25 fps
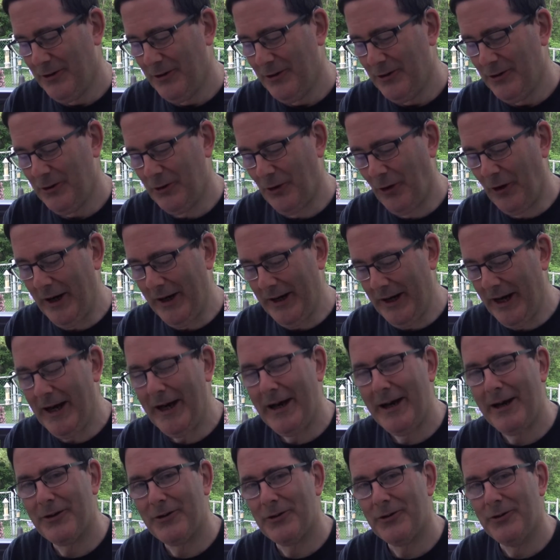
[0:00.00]
So I
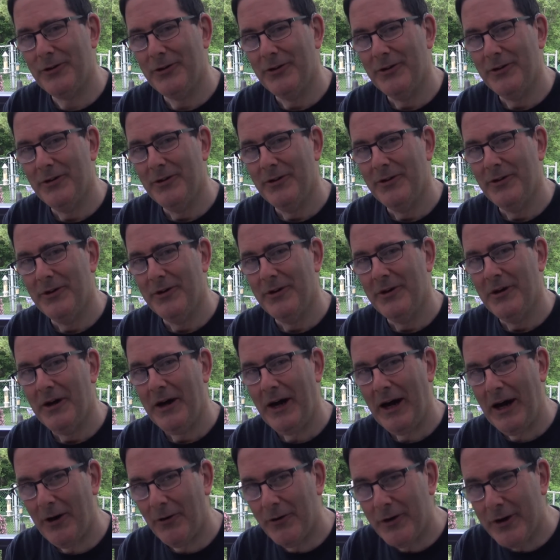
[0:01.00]
asked,
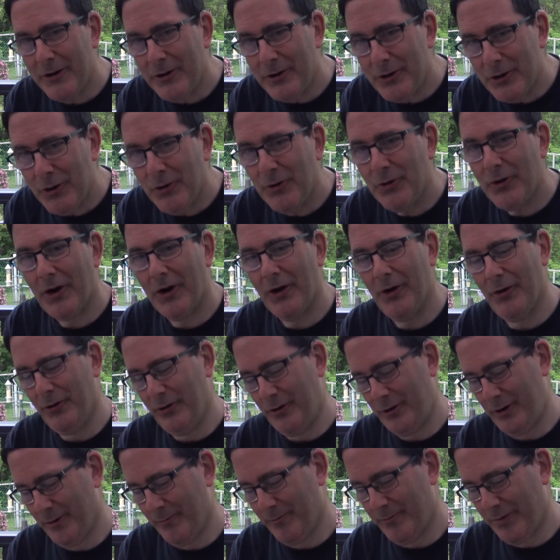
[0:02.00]
how did you
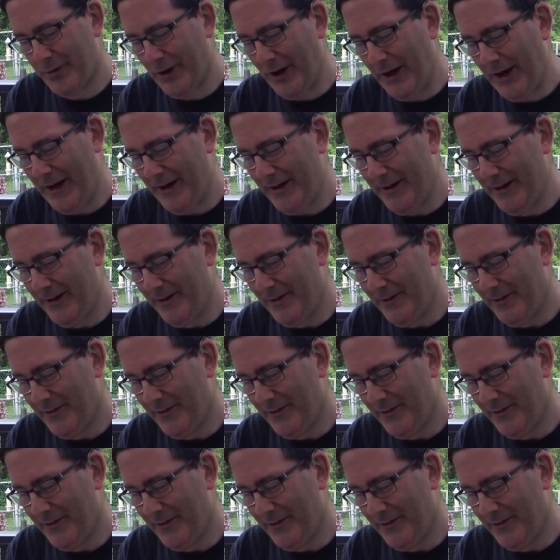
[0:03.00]
learn to pray?